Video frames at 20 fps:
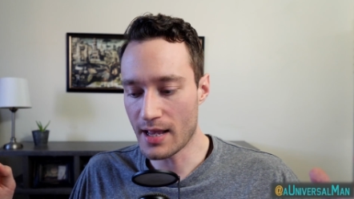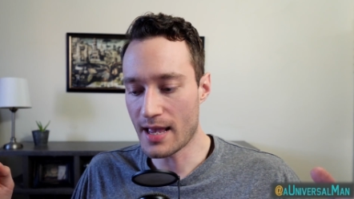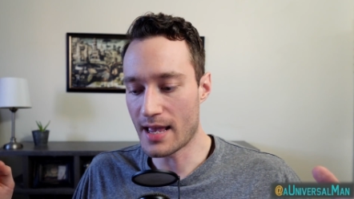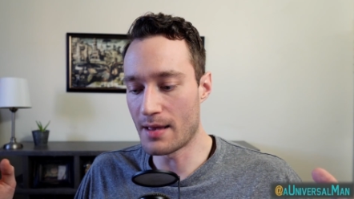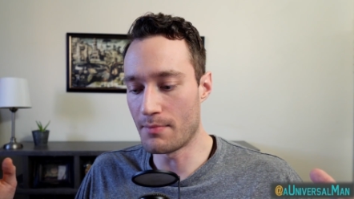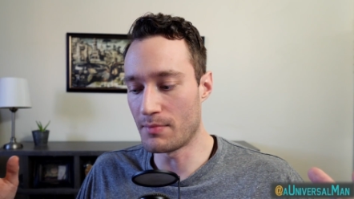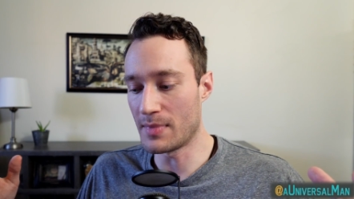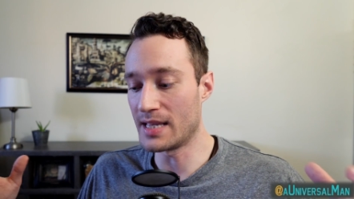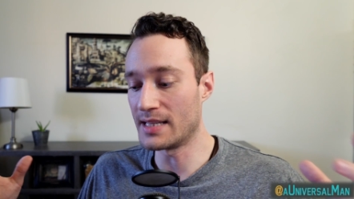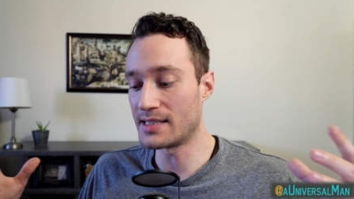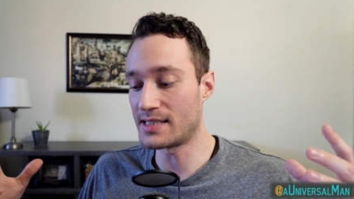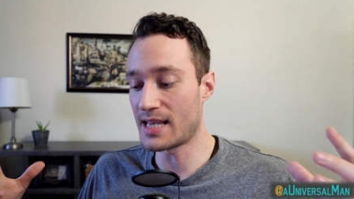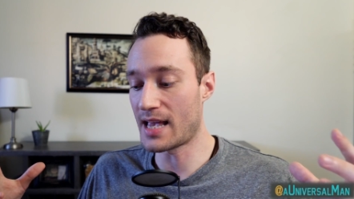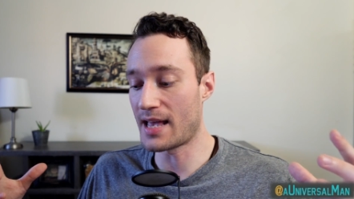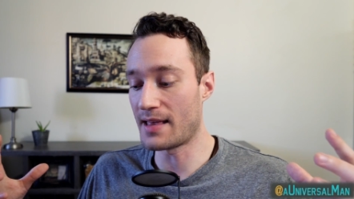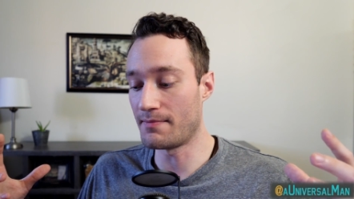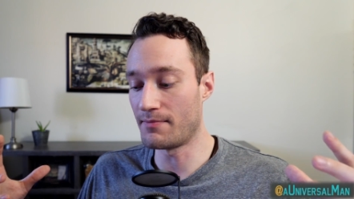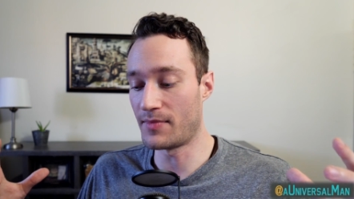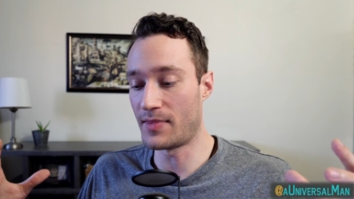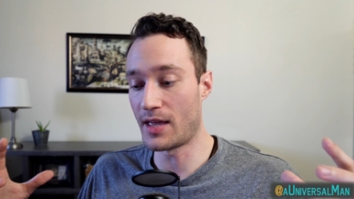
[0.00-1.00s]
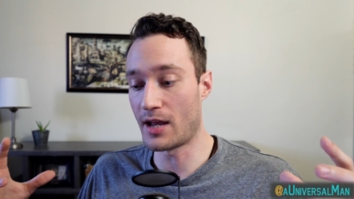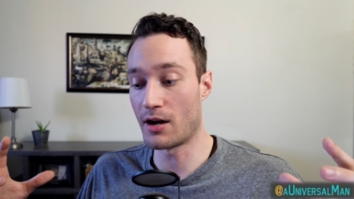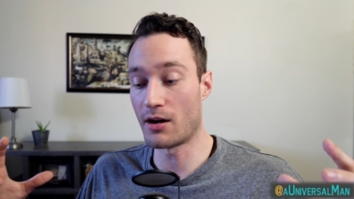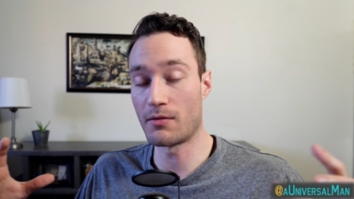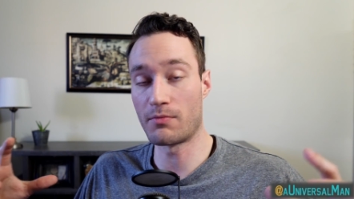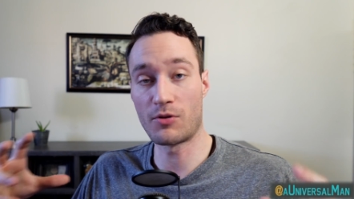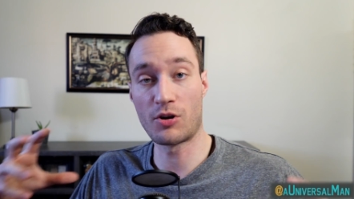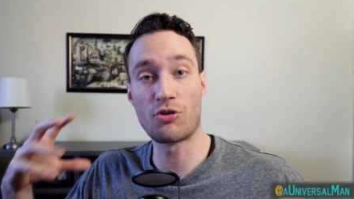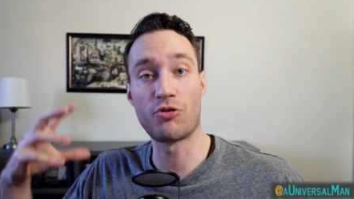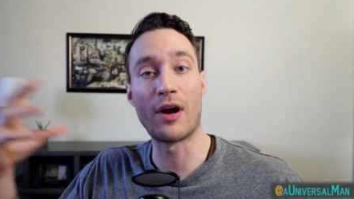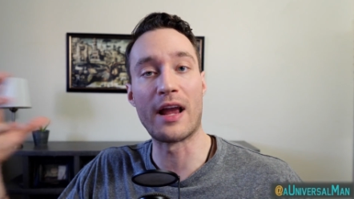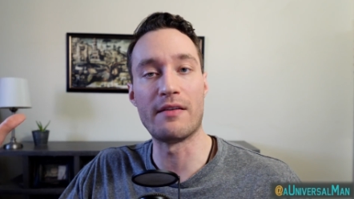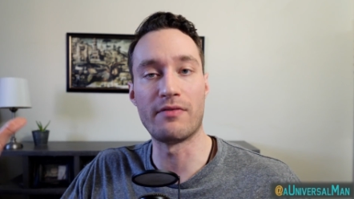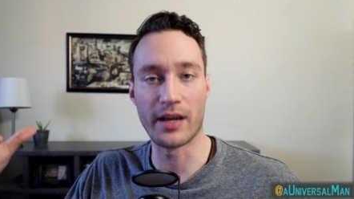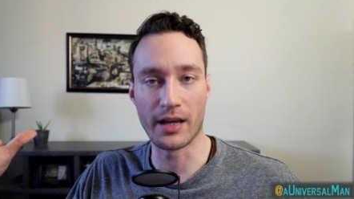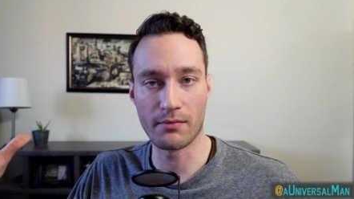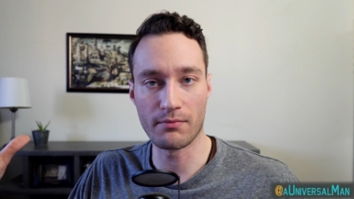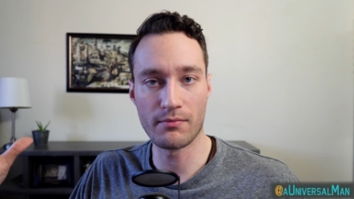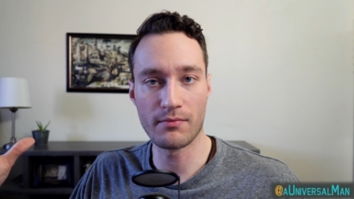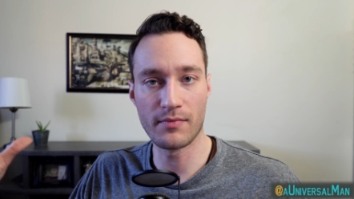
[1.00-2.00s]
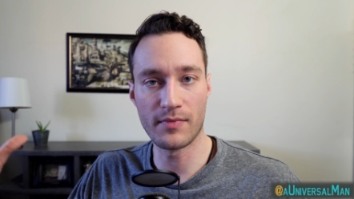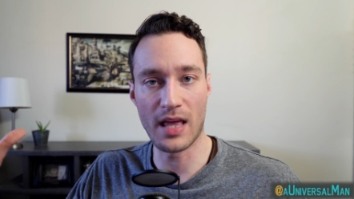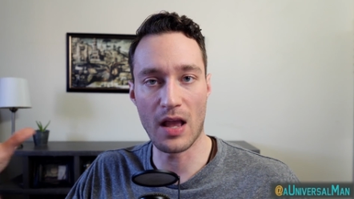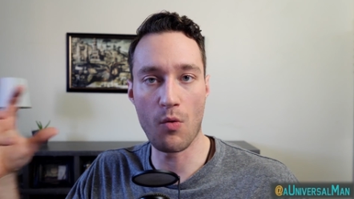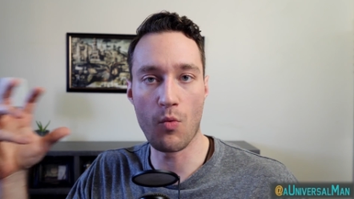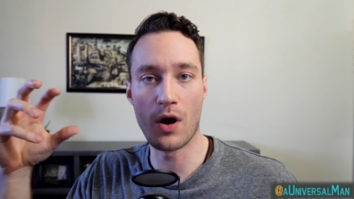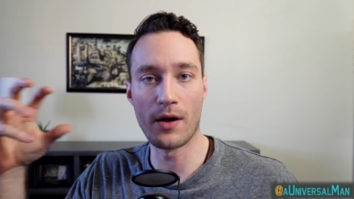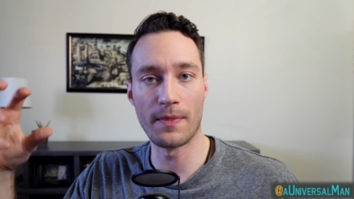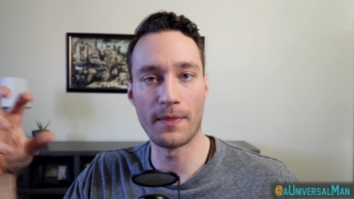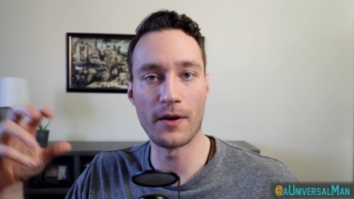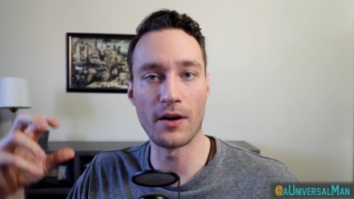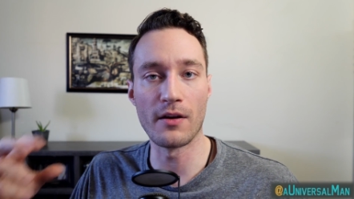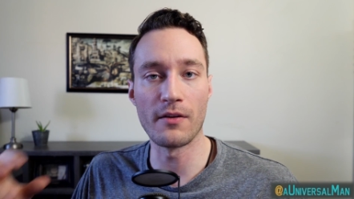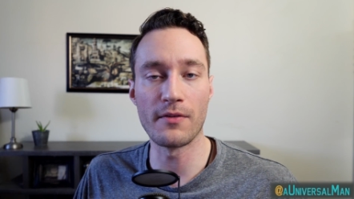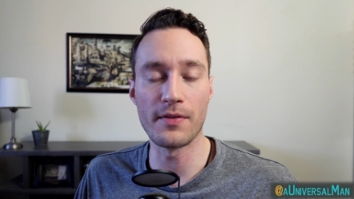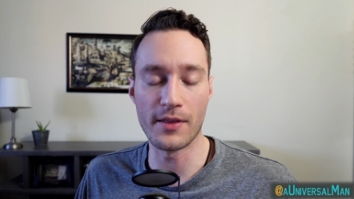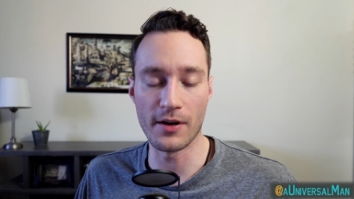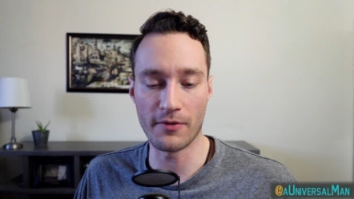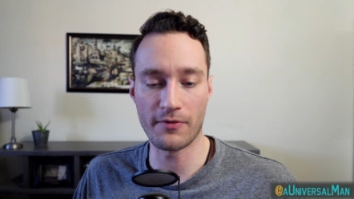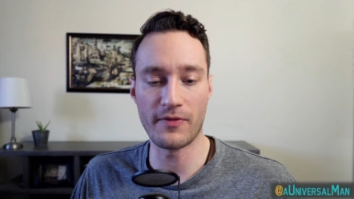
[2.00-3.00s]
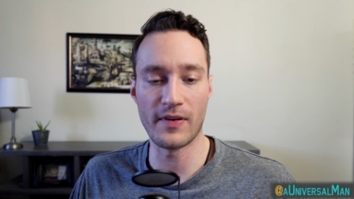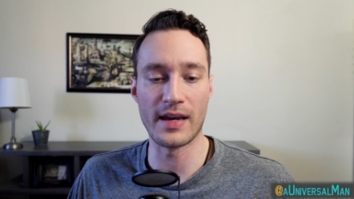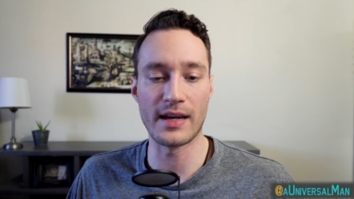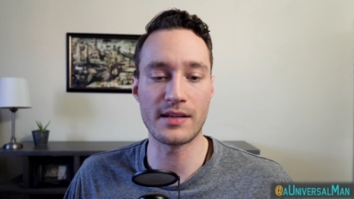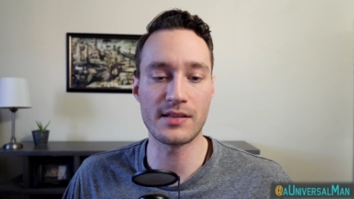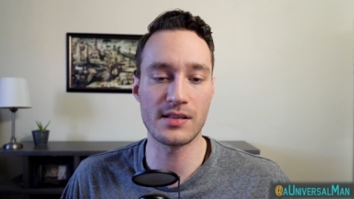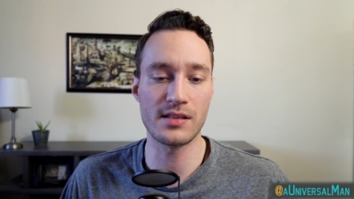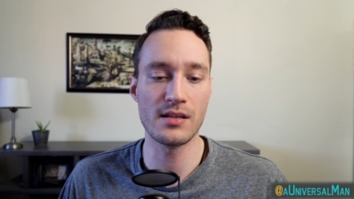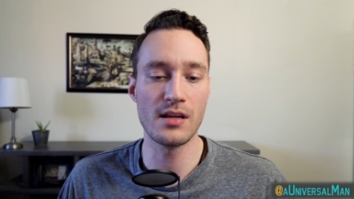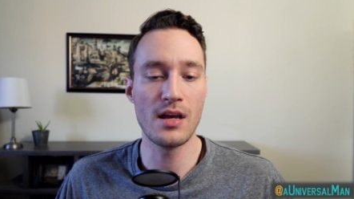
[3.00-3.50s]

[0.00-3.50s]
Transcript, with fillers: it means that they're craving they want their their fix.